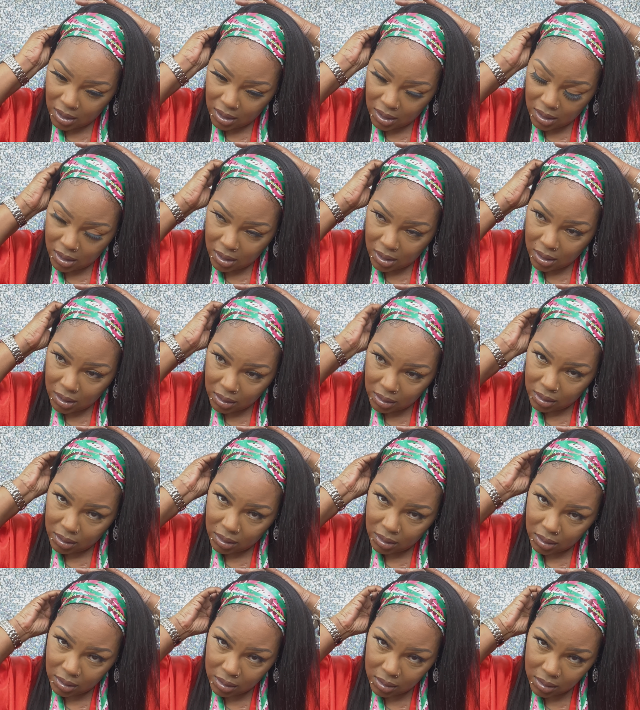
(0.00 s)

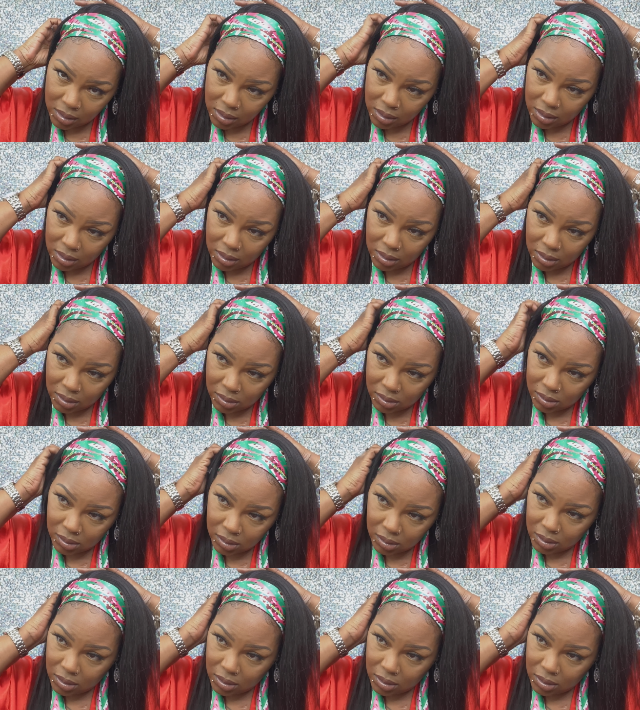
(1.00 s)
(silence)